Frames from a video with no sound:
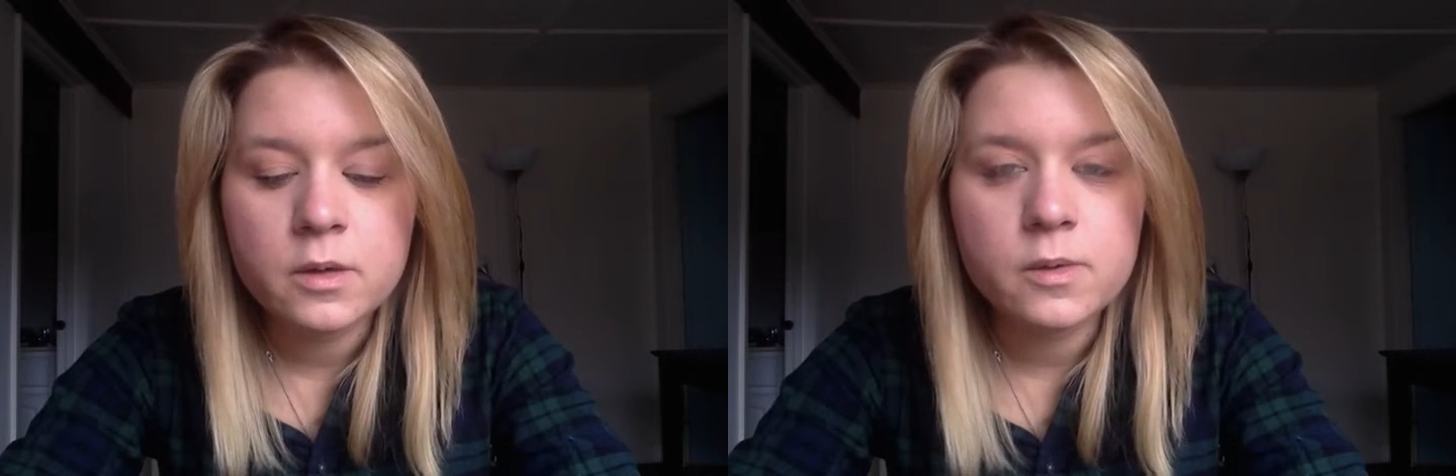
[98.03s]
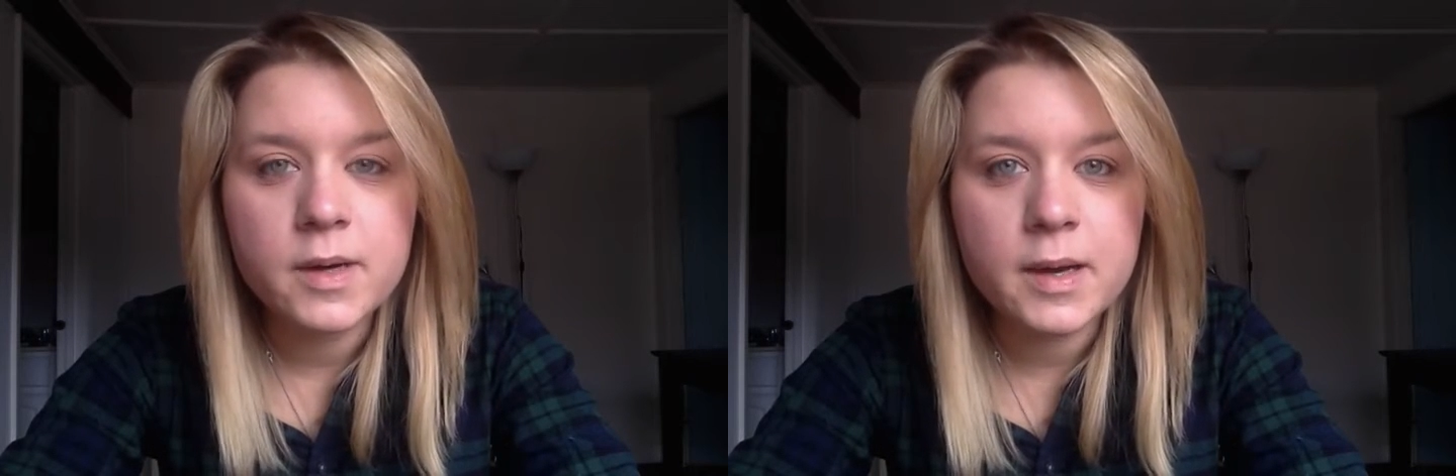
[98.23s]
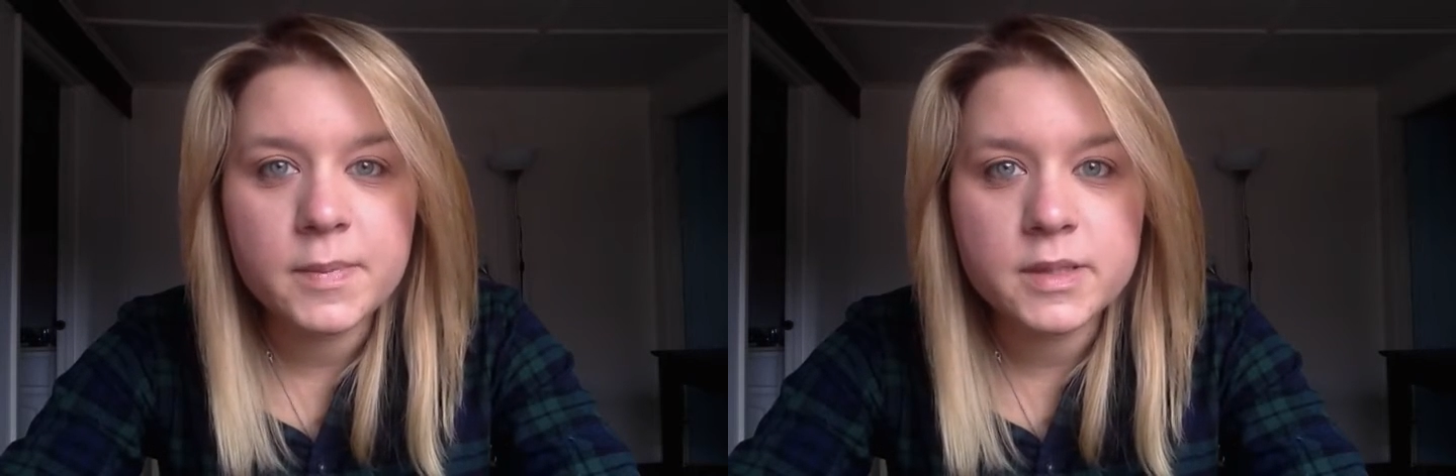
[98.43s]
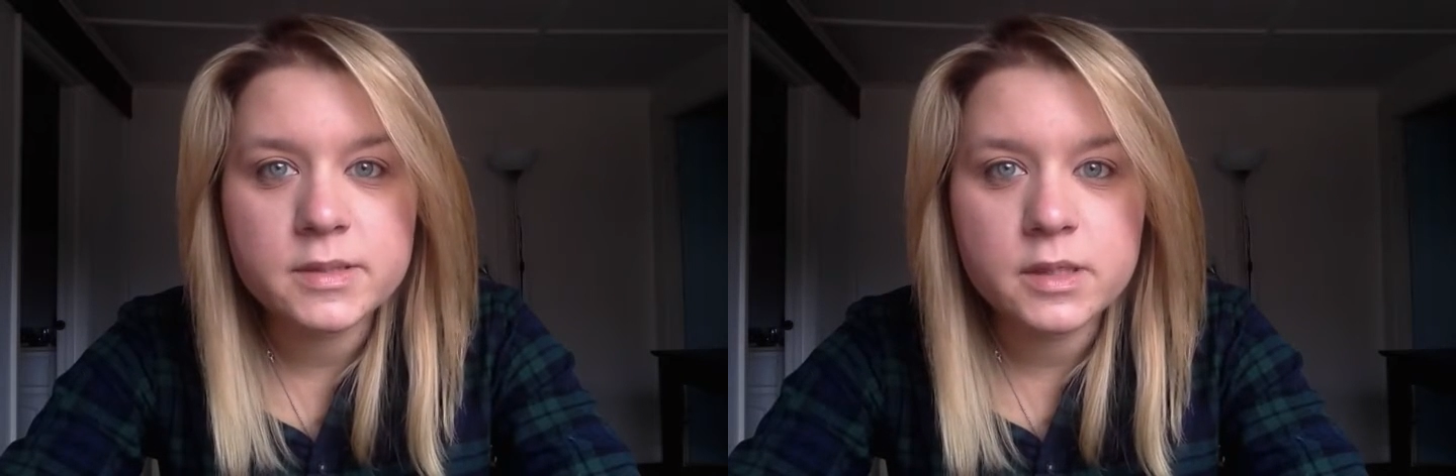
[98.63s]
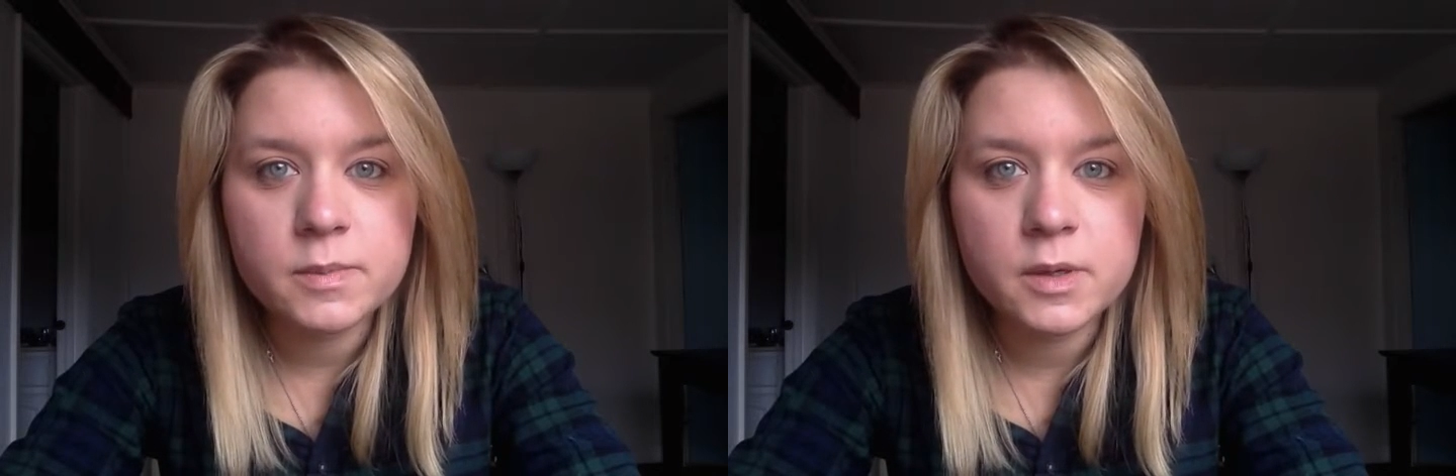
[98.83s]
who
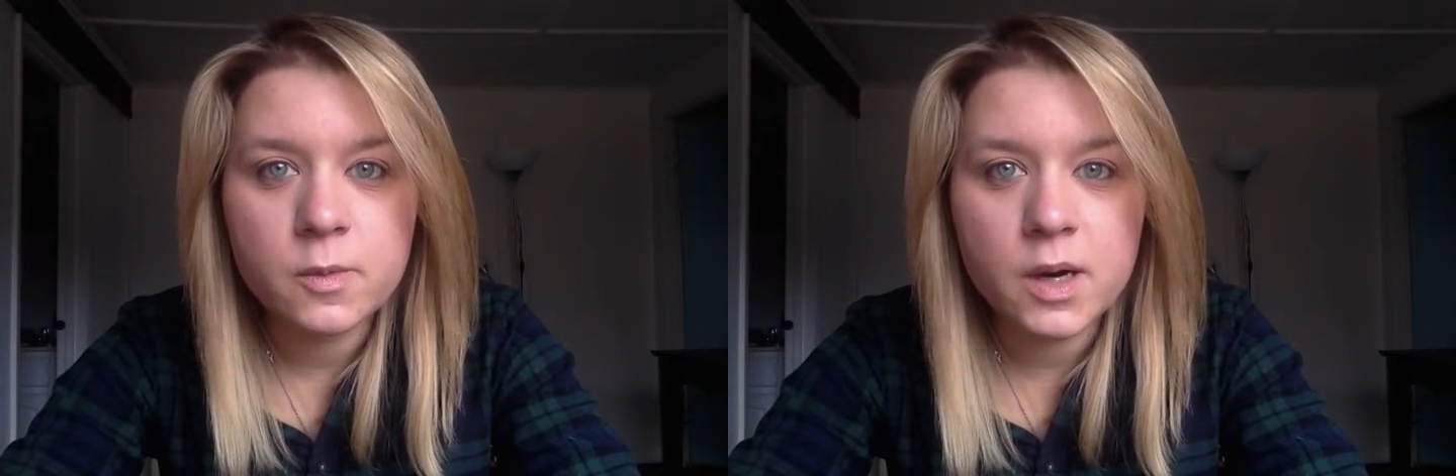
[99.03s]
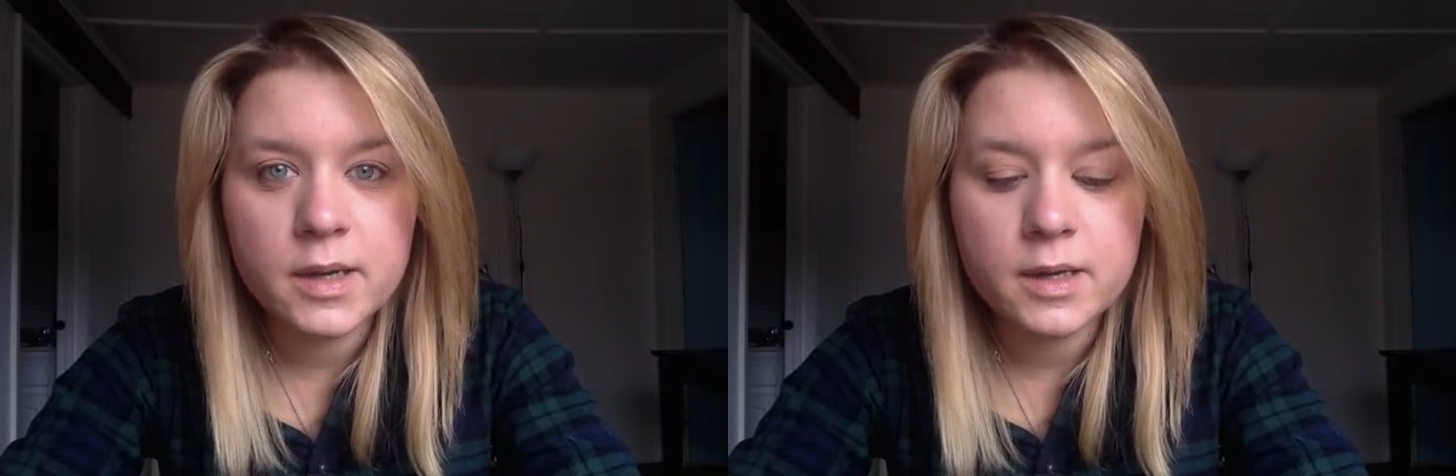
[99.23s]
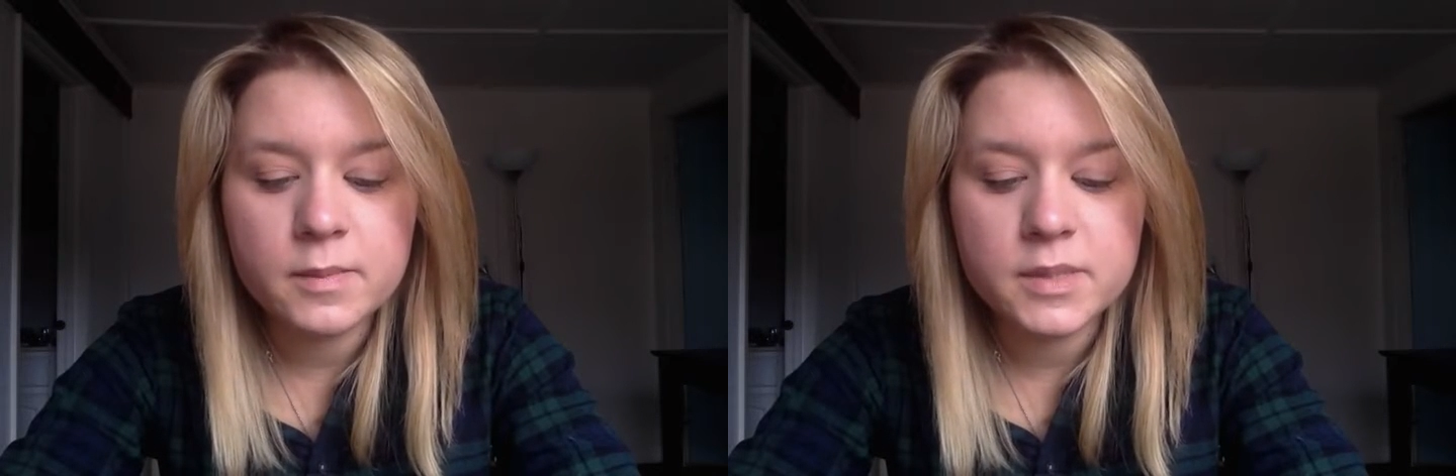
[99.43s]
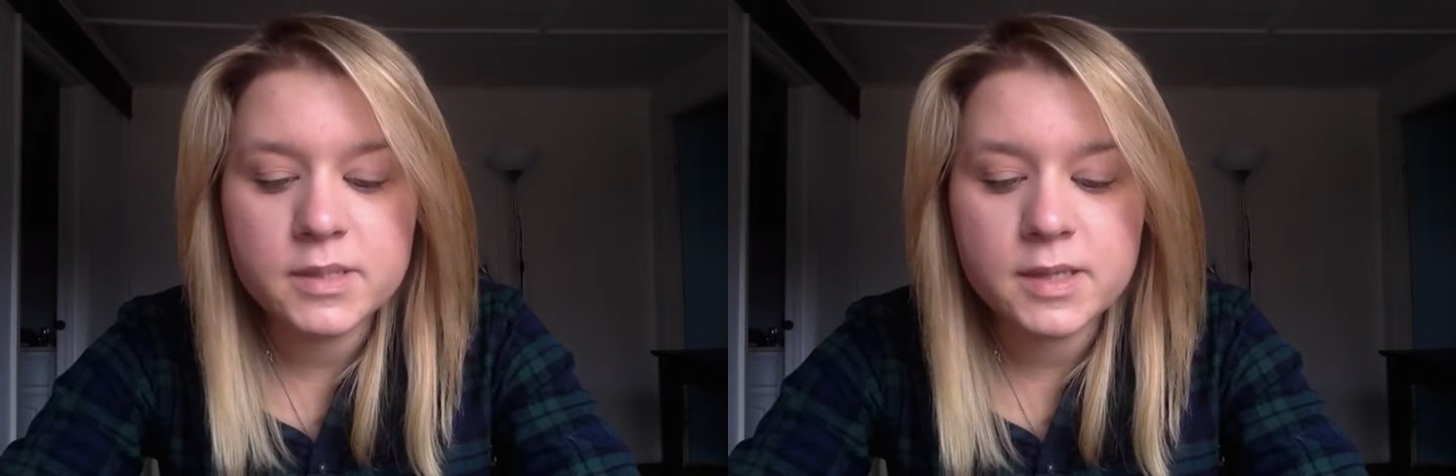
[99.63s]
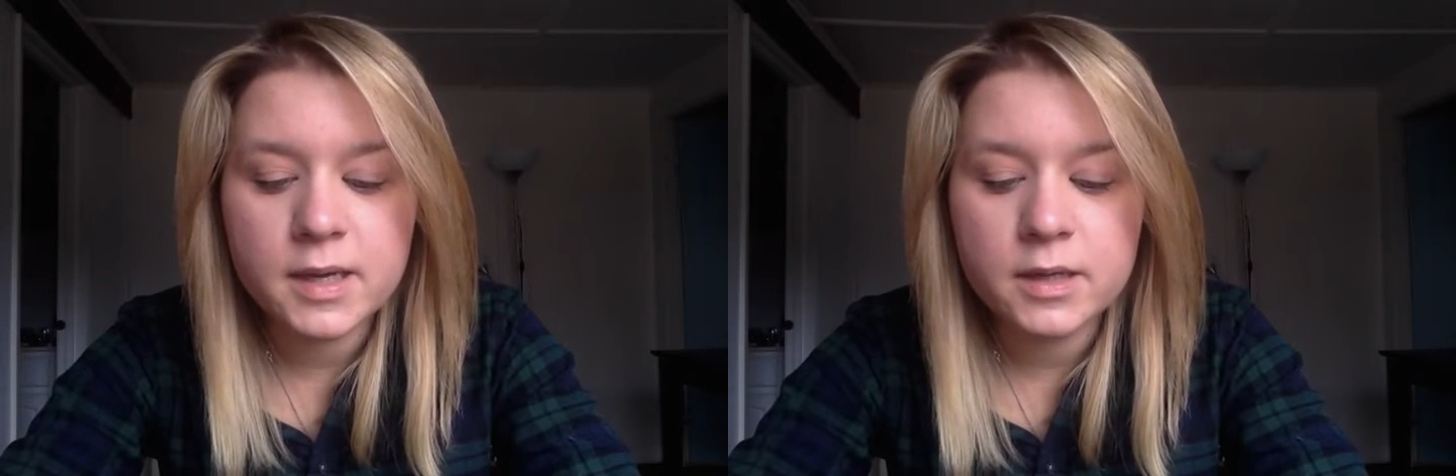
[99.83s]
happens to be walking
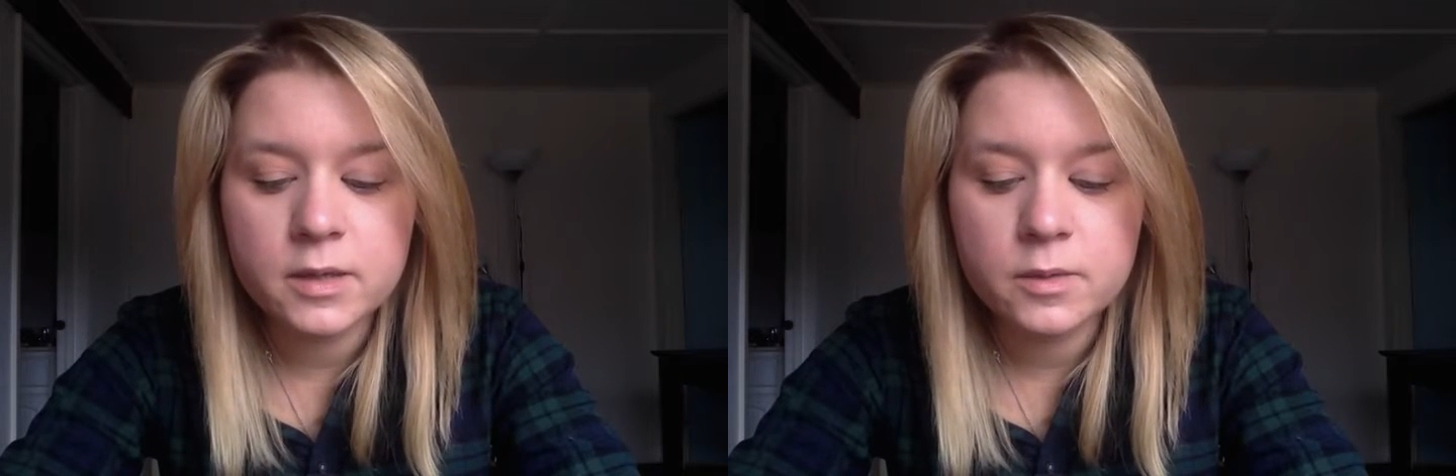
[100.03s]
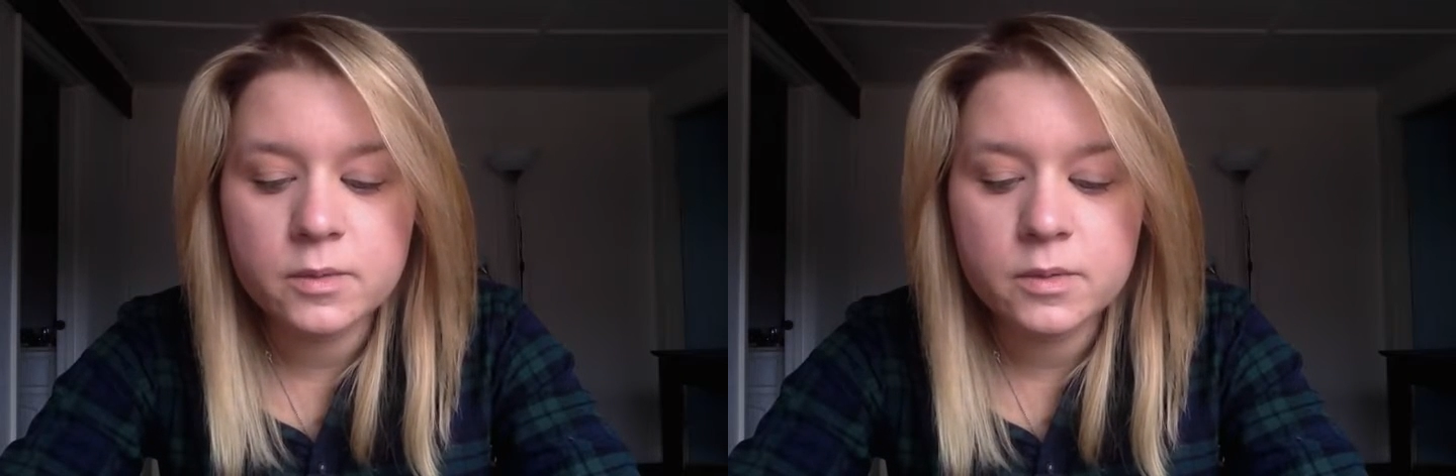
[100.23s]
beside you